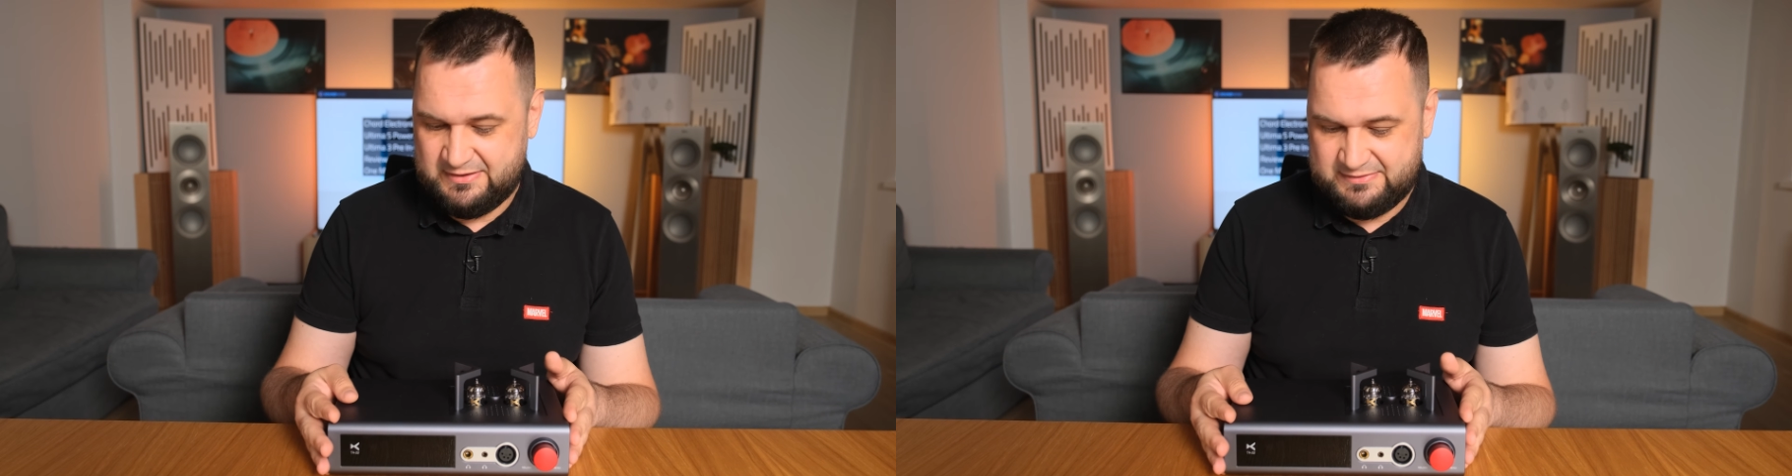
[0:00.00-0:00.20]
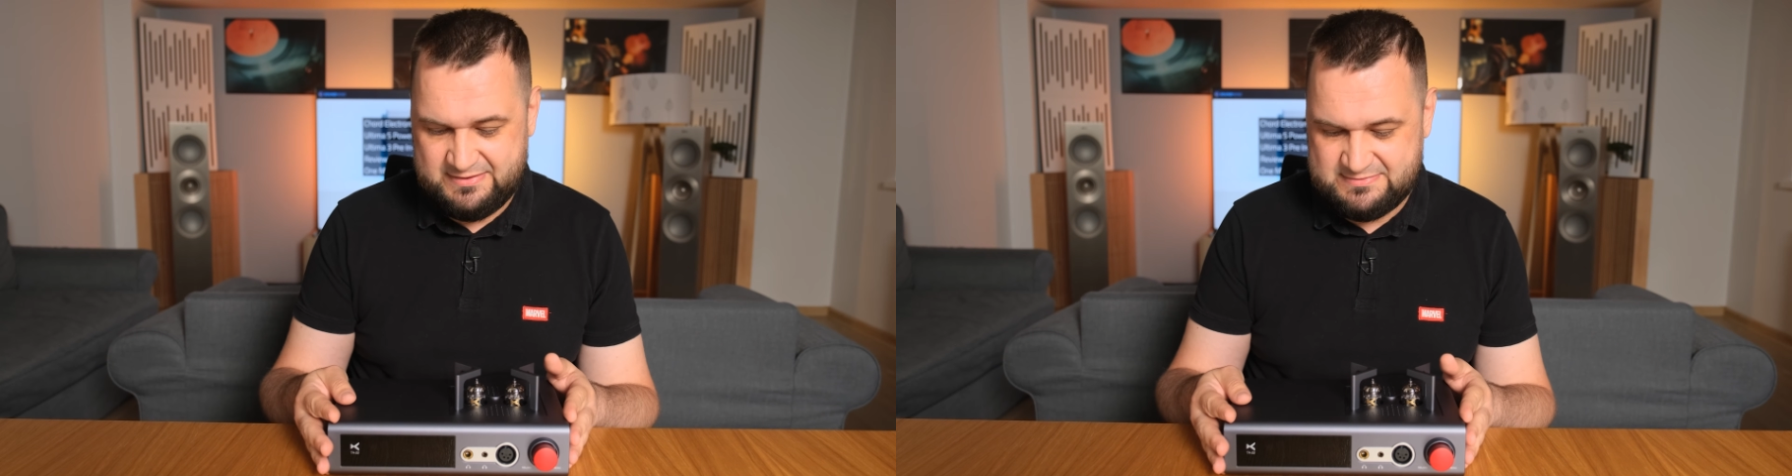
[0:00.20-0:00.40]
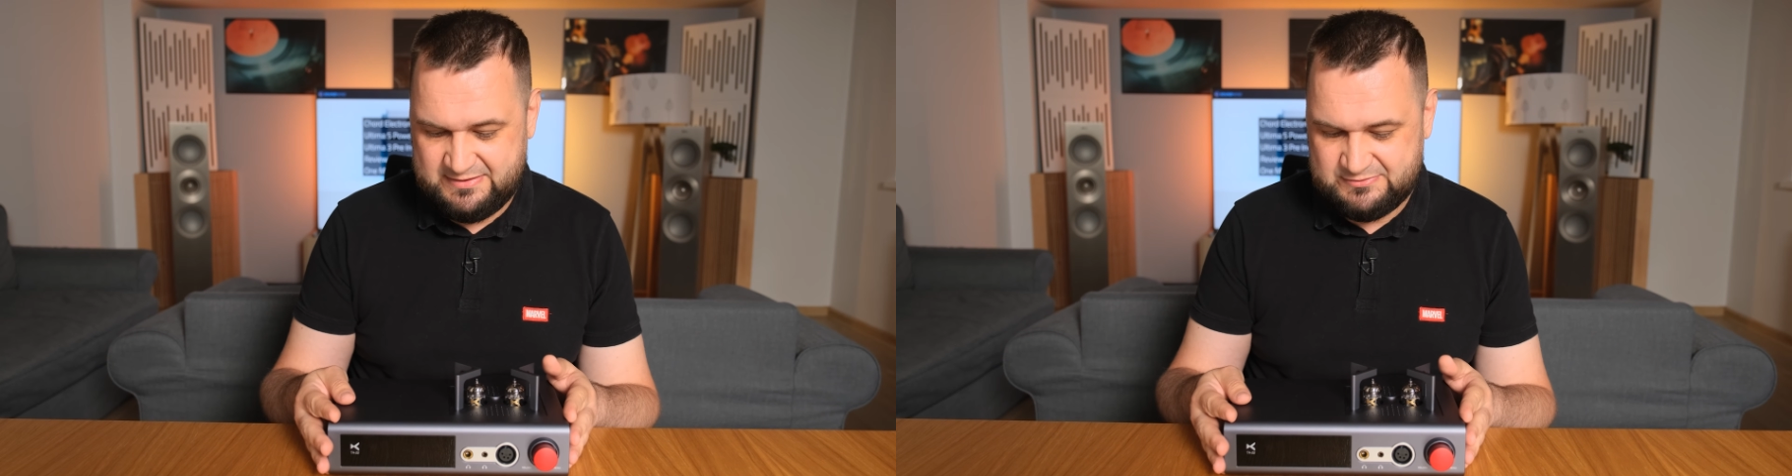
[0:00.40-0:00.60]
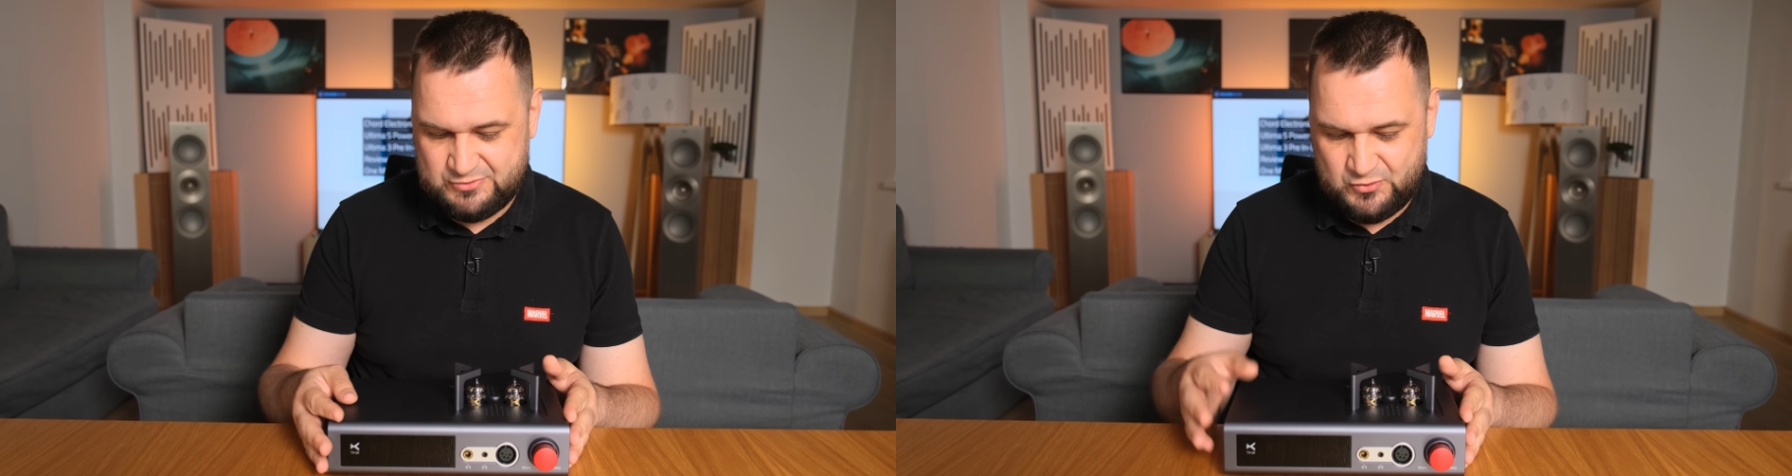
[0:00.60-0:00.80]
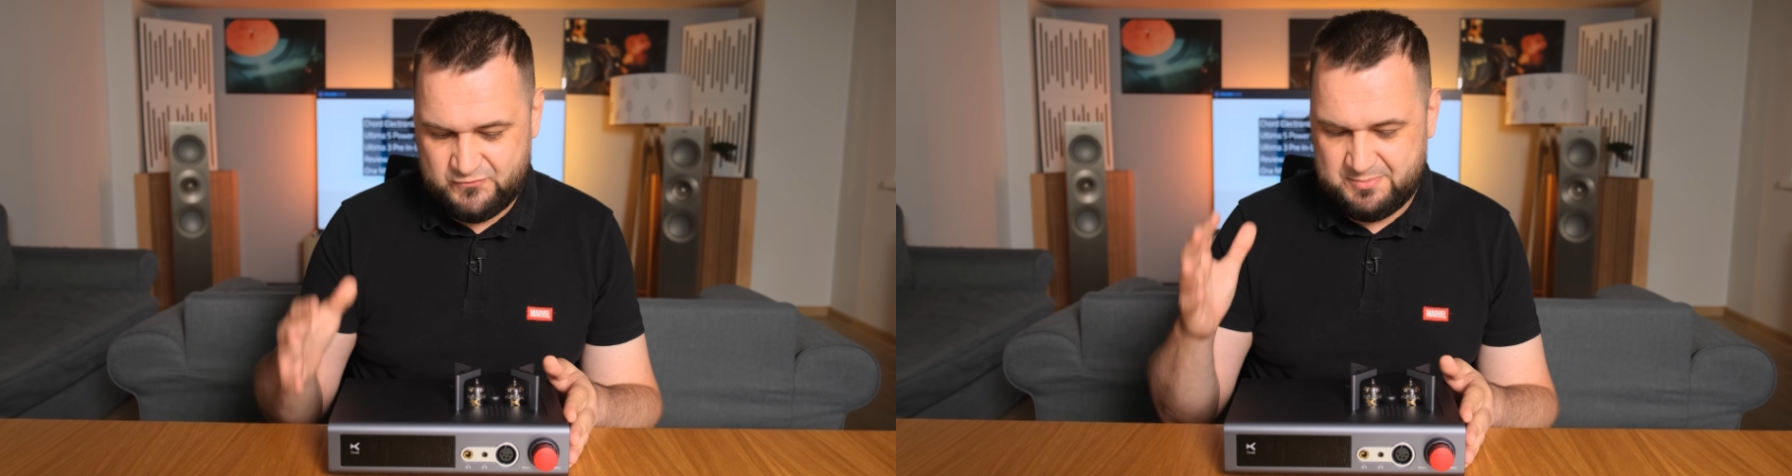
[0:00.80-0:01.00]
it easily
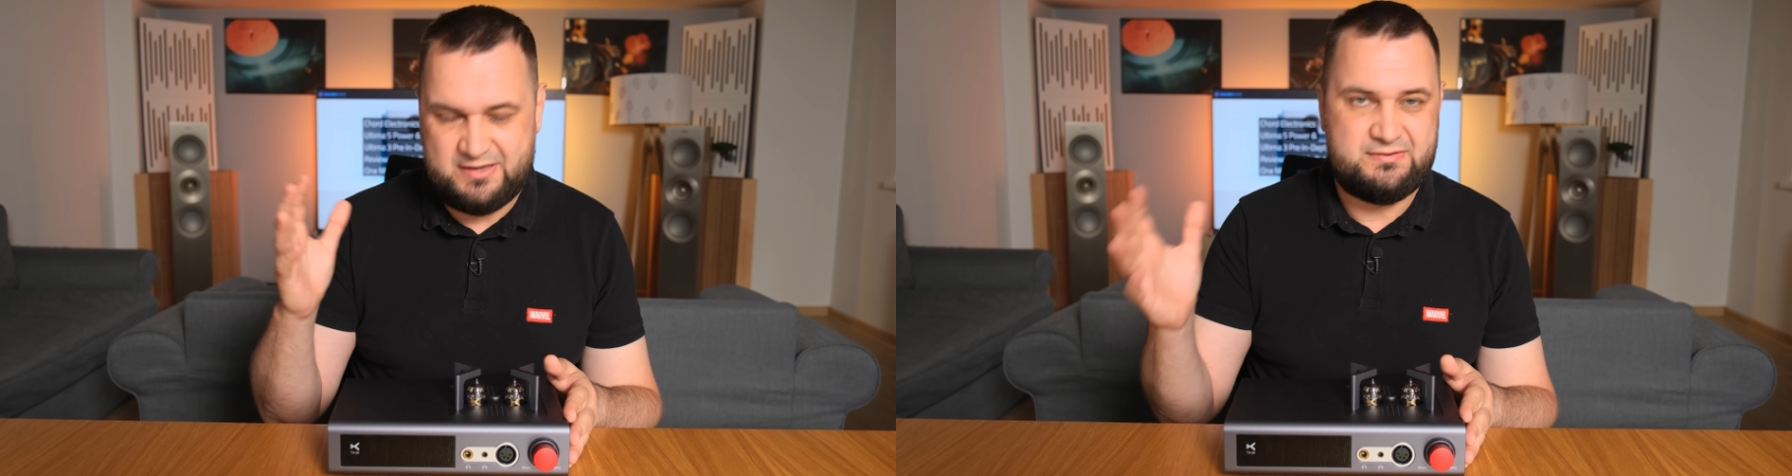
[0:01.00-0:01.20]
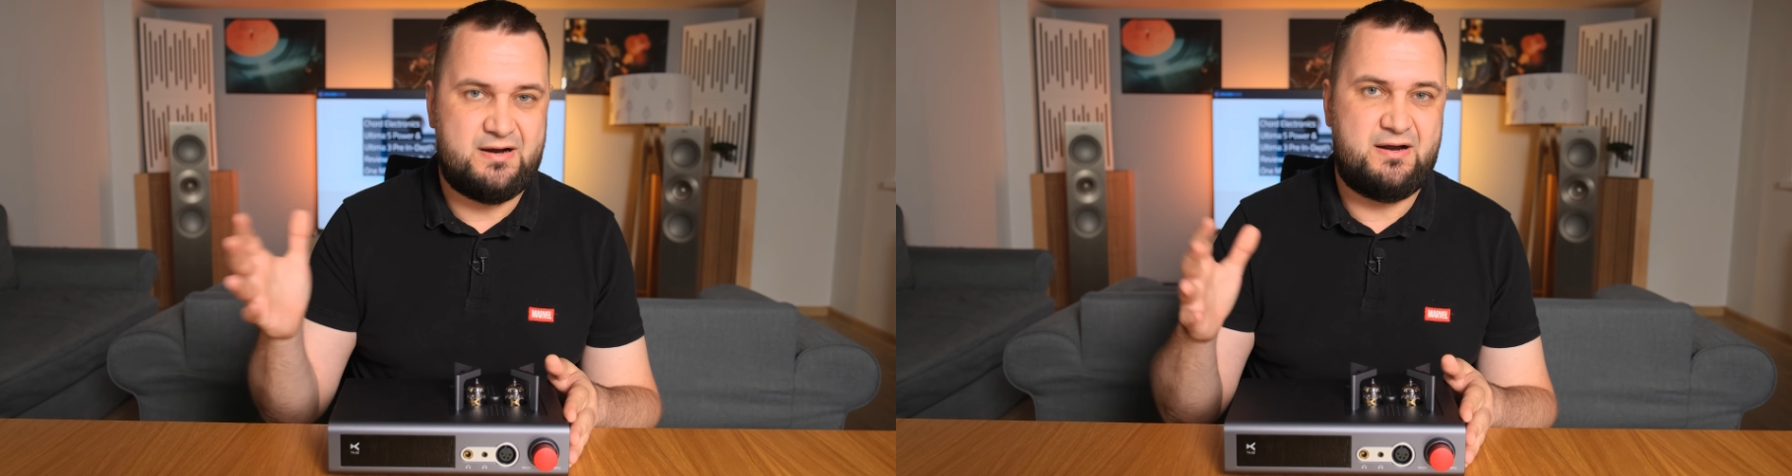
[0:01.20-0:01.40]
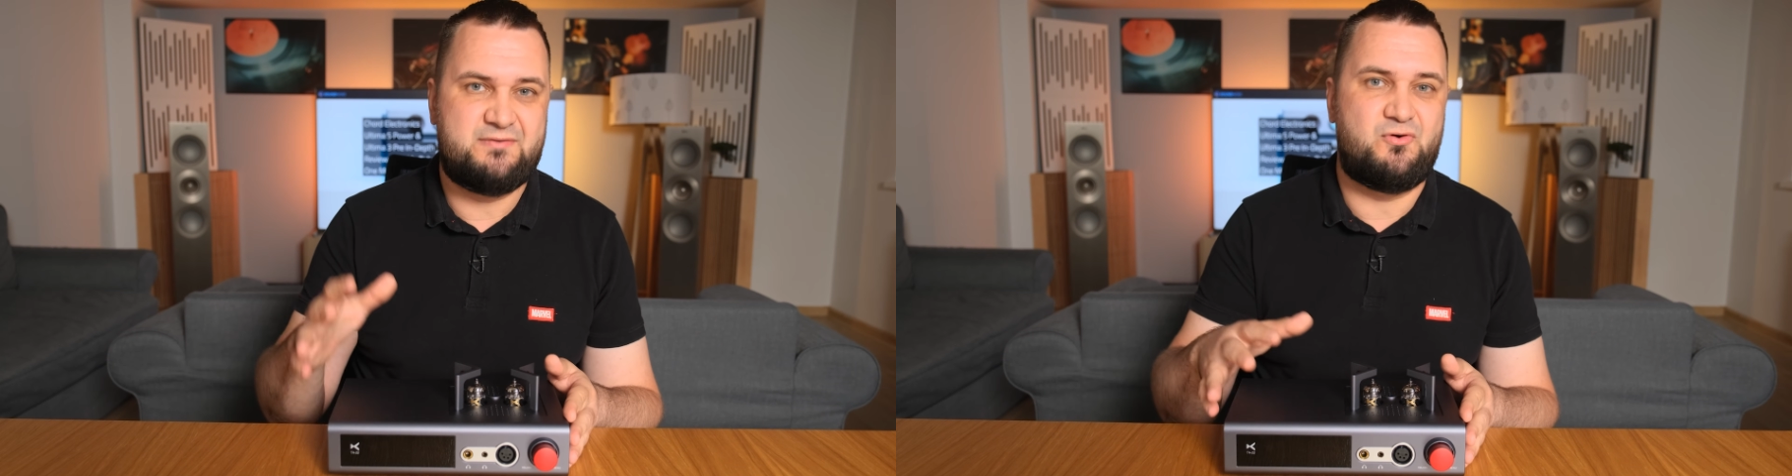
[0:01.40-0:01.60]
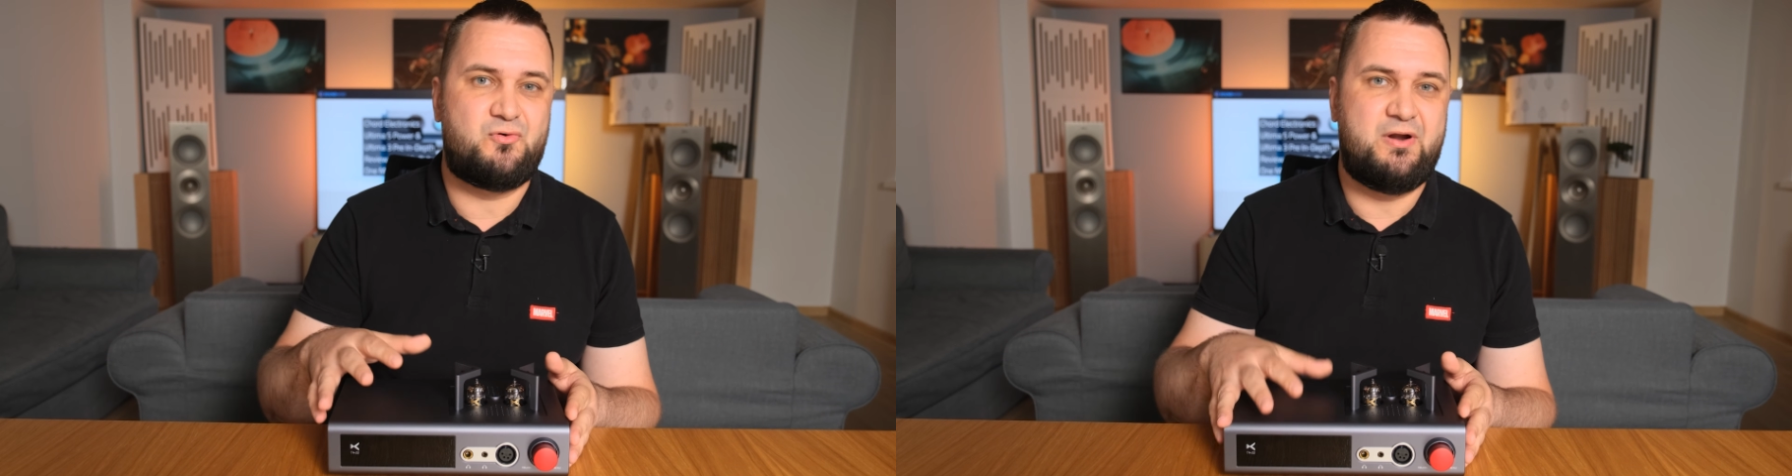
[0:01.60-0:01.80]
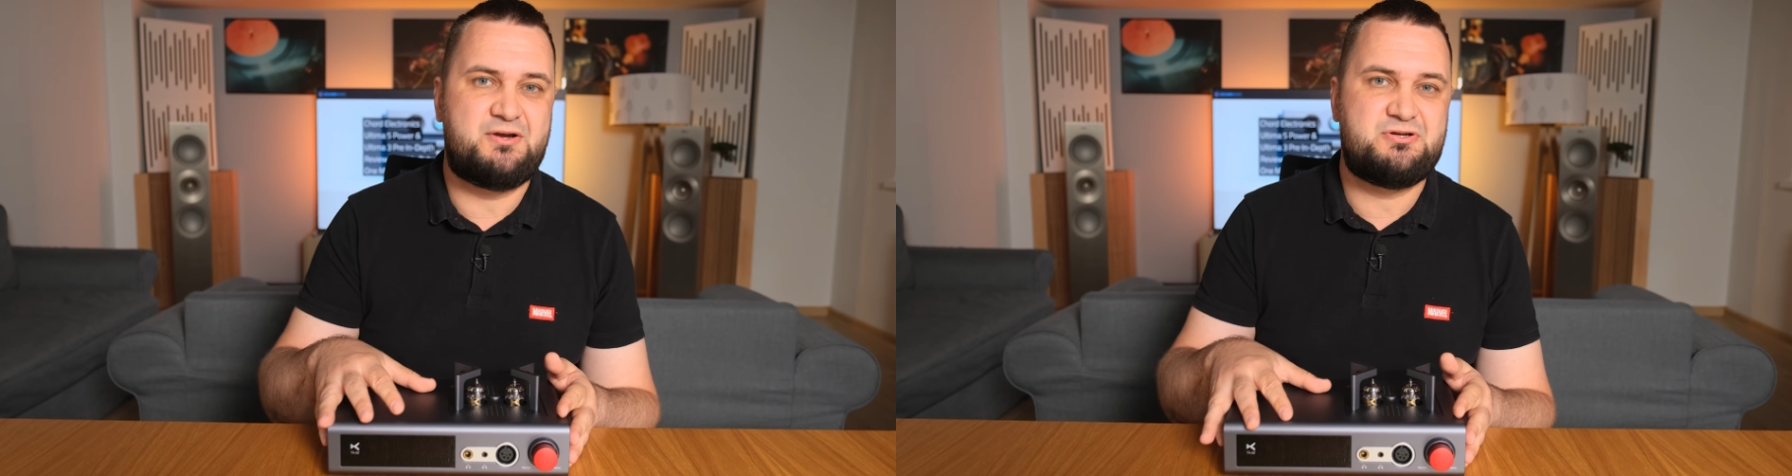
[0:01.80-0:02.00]
drove my entire headphone
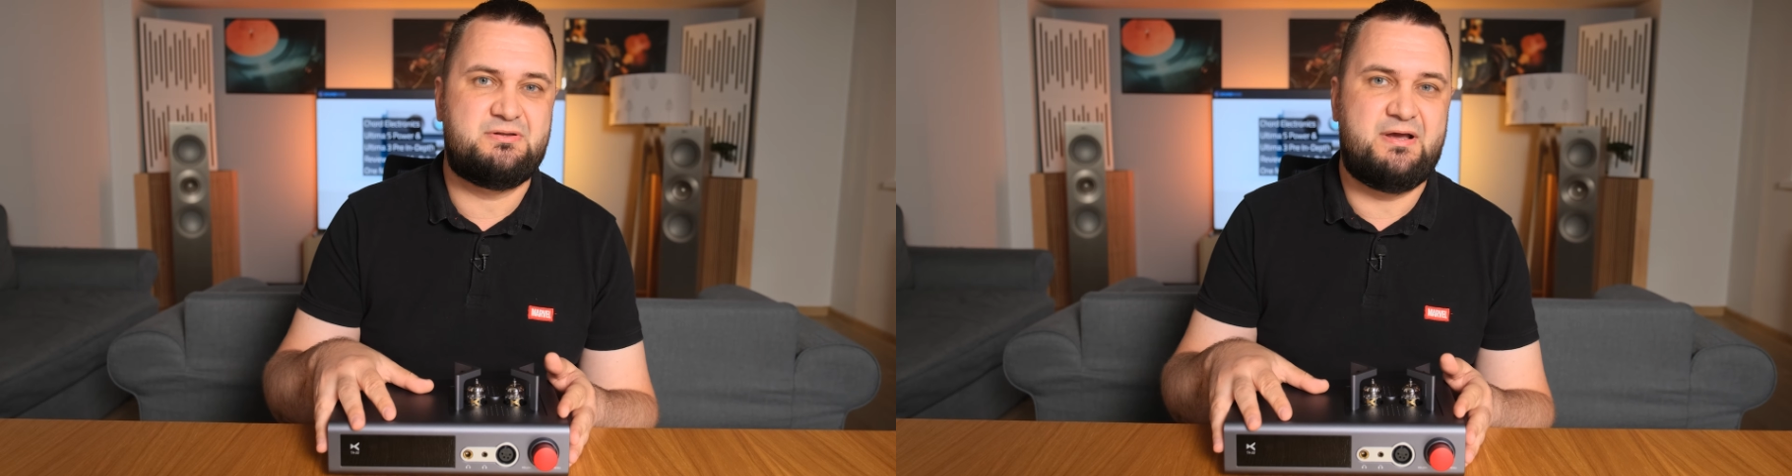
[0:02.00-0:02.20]
collection.